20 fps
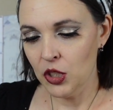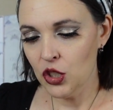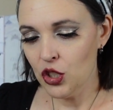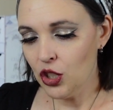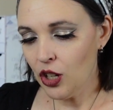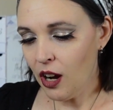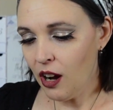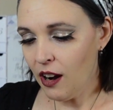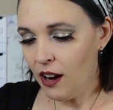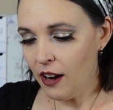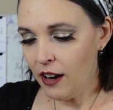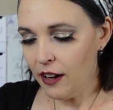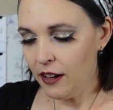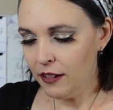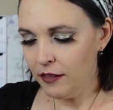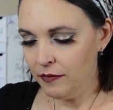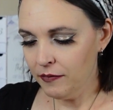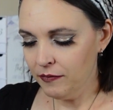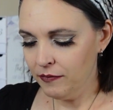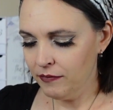jar,
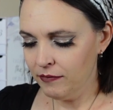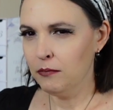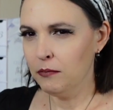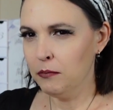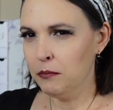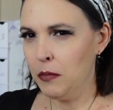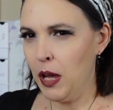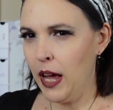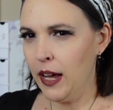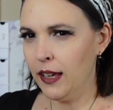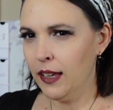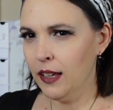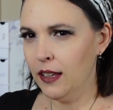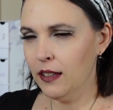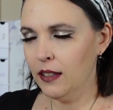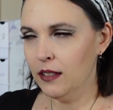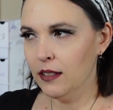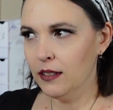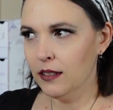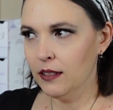
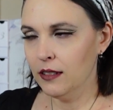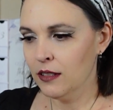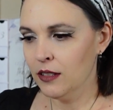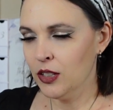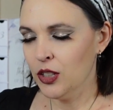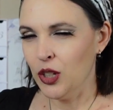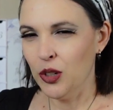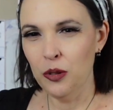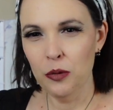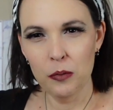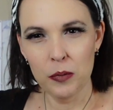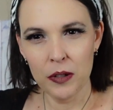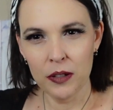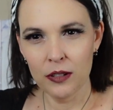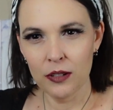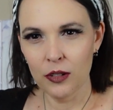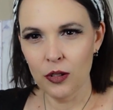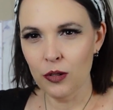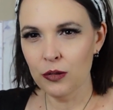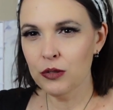packet, tube,
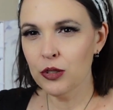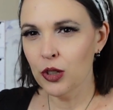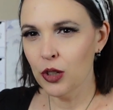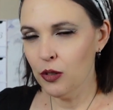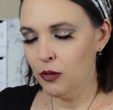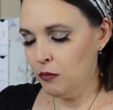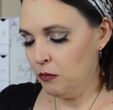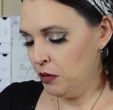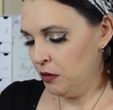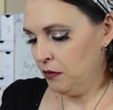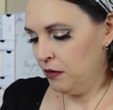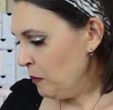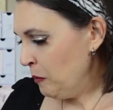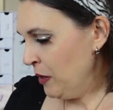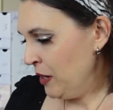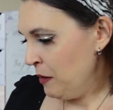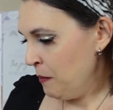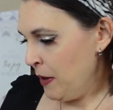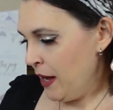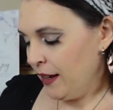gold tube. I'll
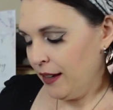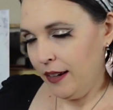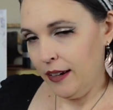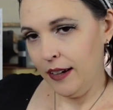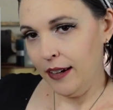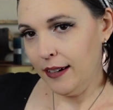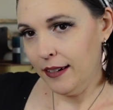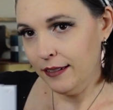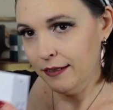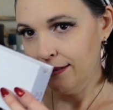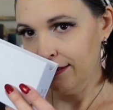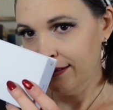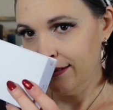put it back in here.